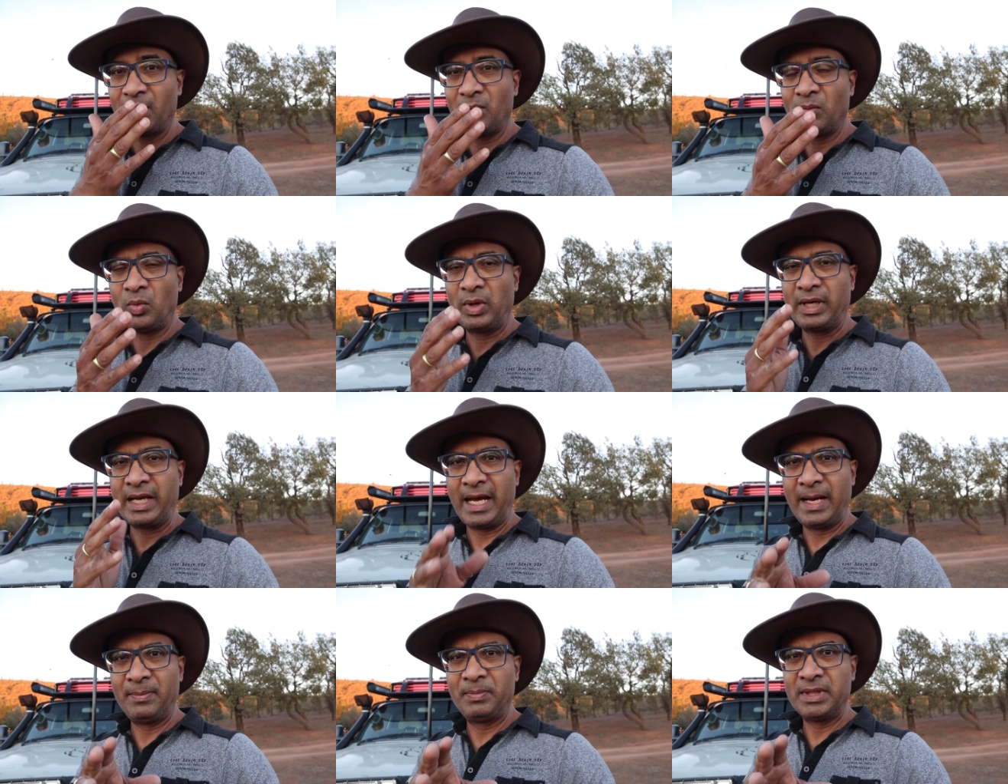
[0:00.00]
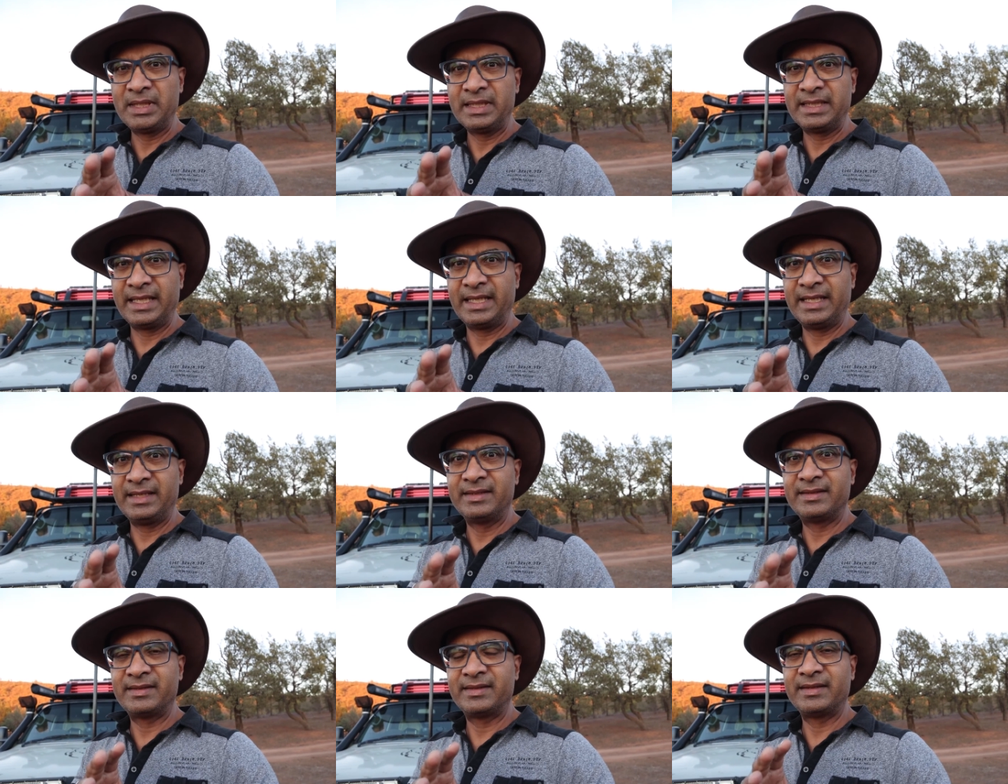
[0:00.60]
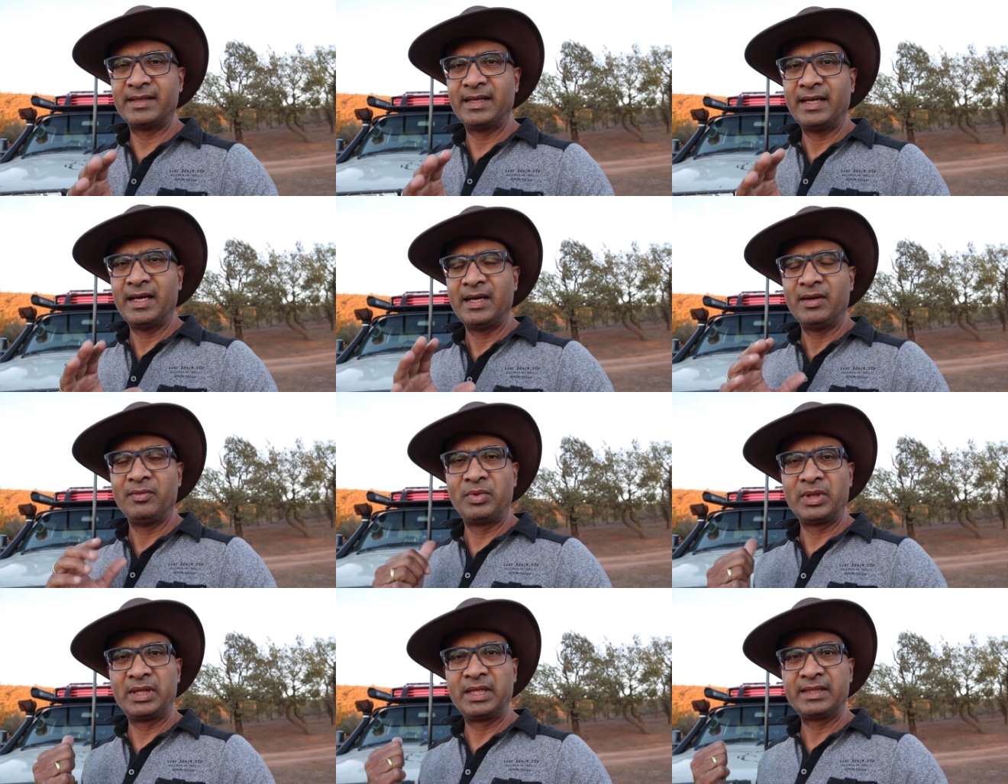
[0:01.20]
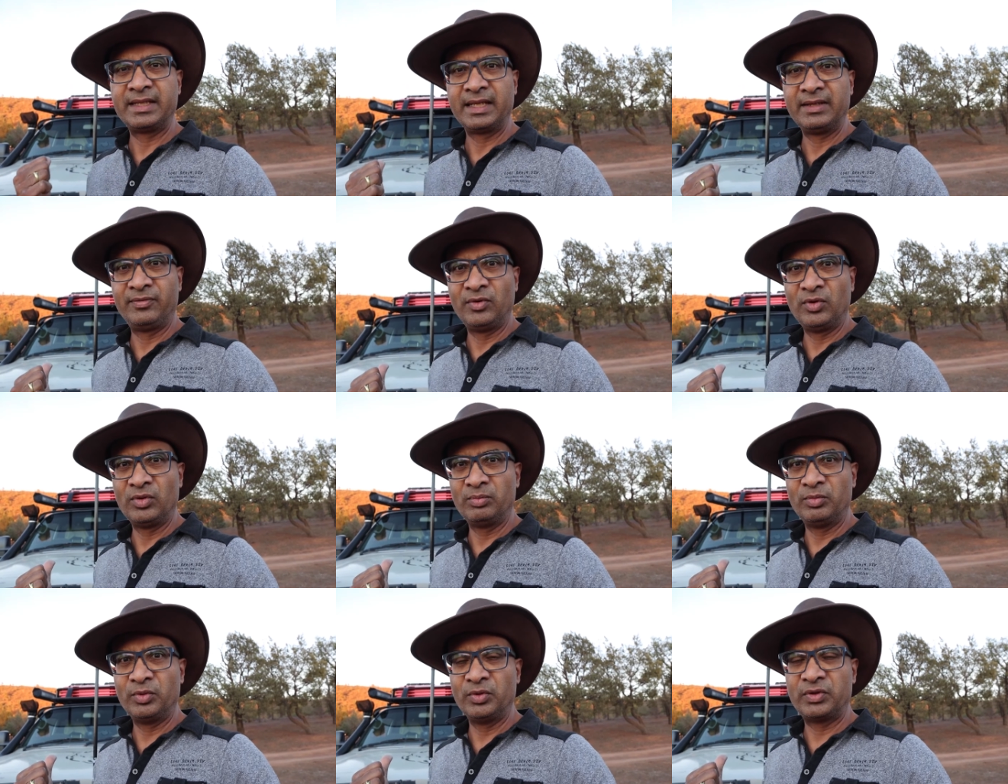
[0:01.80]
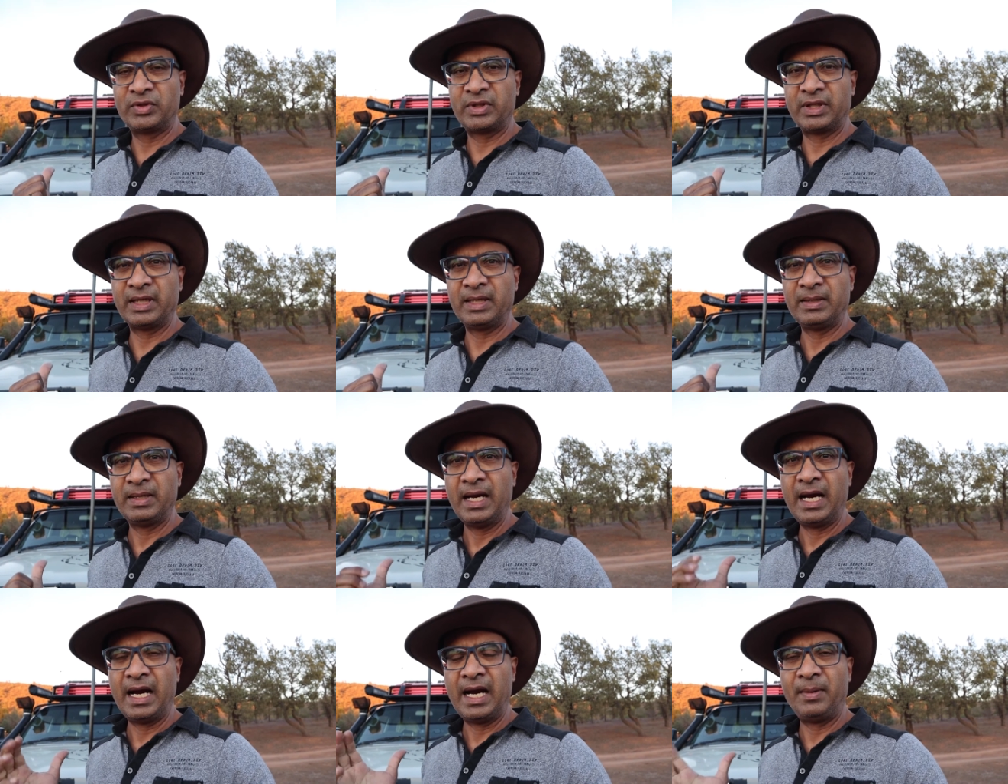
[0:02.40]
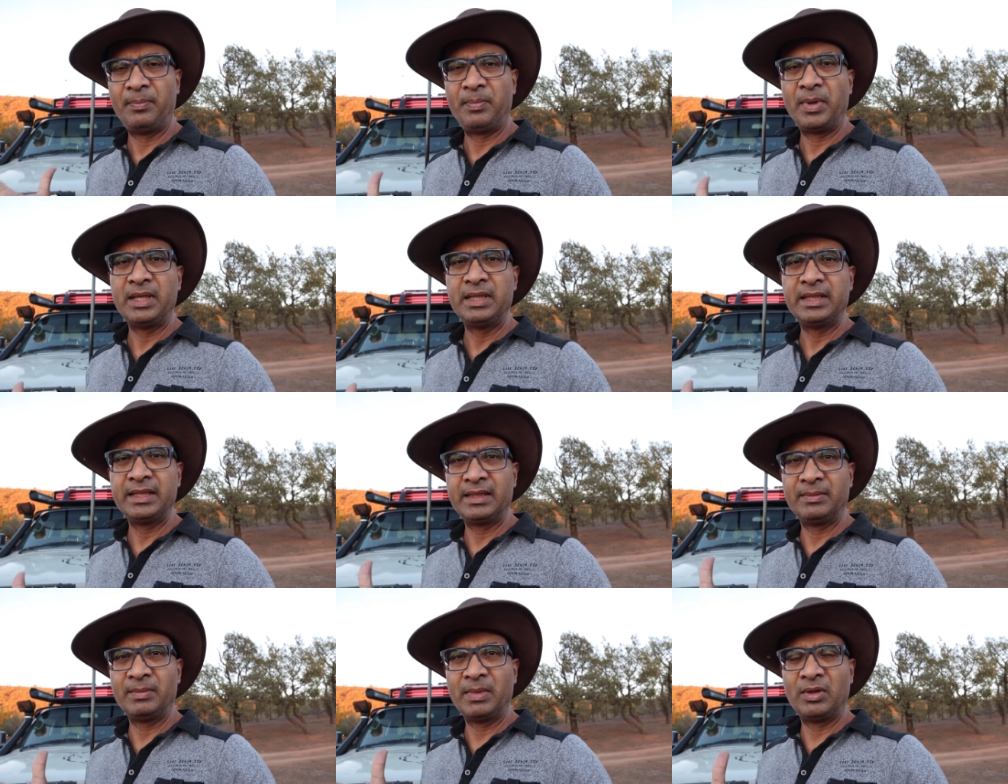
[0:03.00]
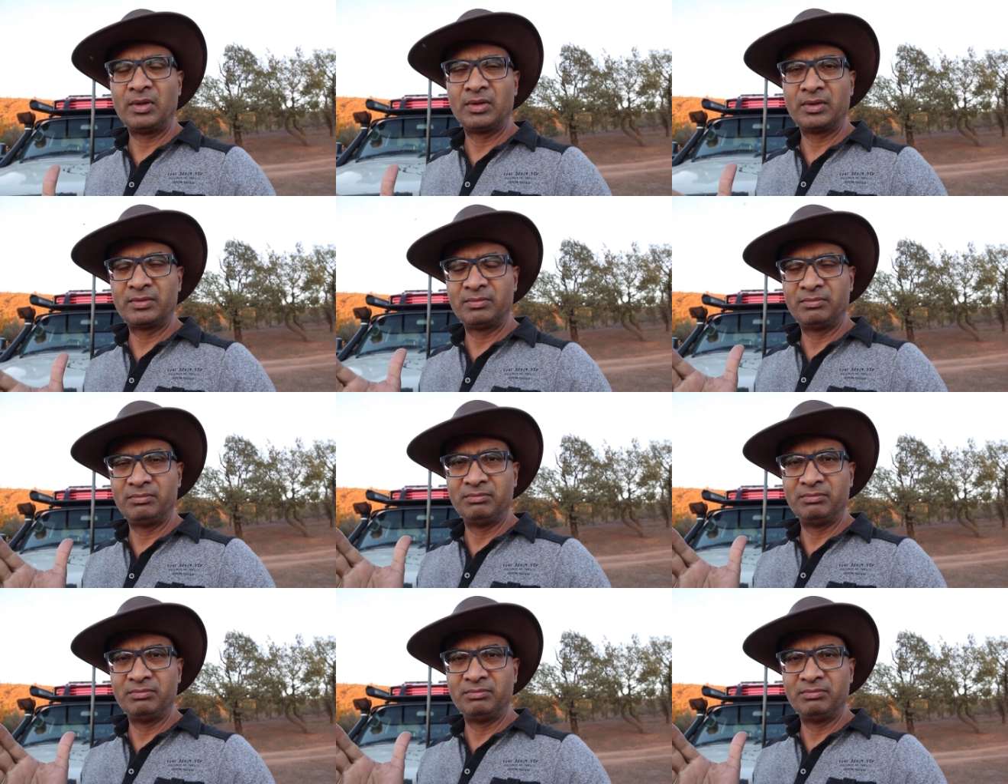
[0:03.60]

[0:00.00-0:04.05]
what happens is with the cell phone booster up until about